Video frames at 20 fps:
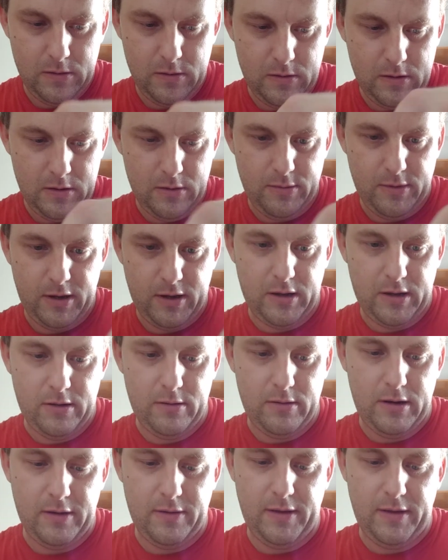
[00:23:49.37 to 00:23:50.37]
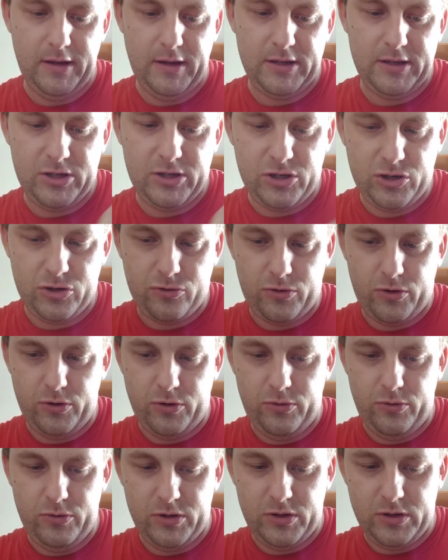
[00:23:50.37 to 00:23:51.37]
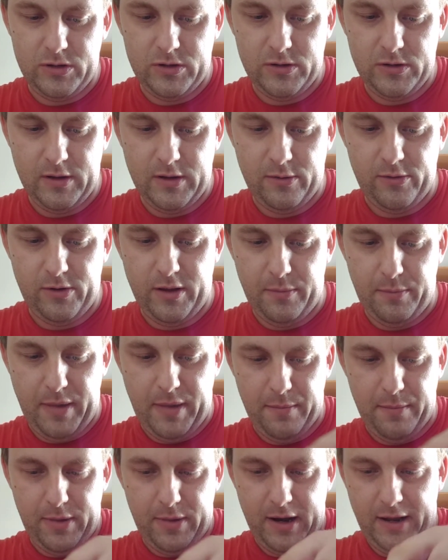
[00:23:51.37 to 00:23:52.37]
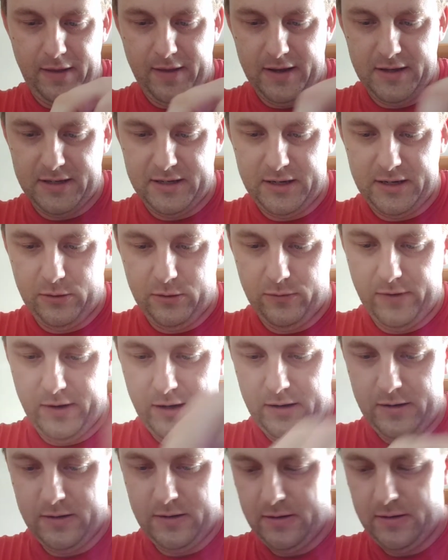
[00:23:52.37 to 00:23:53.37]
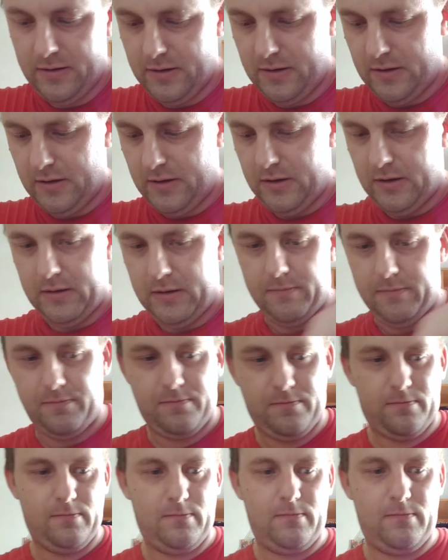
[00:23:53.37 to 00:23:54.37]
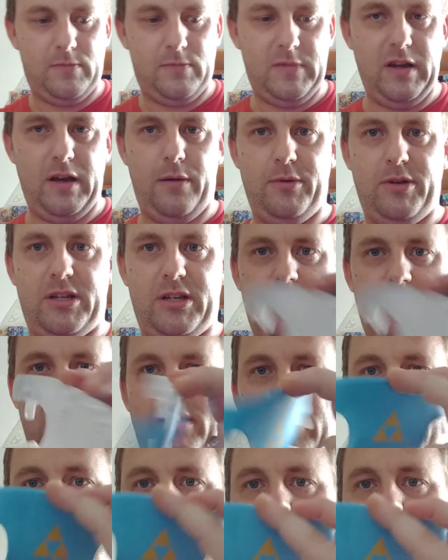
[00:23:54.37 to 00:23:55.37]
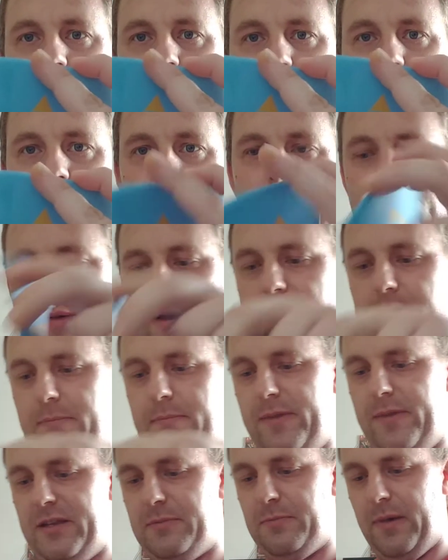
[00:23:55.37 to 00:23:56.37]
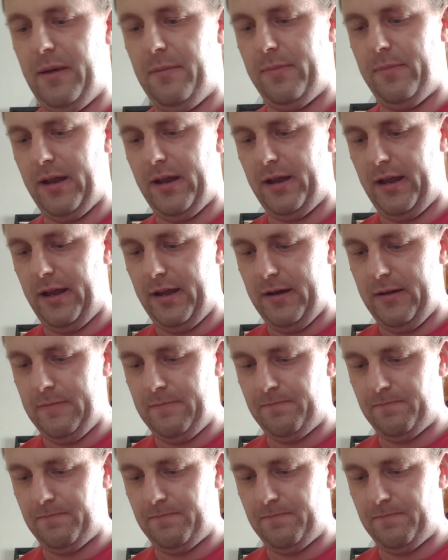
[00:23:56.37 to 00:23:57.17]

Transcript: There we go. Now these screws that were in the back plate, they're silver. So we're just going to put on our back this back plate here.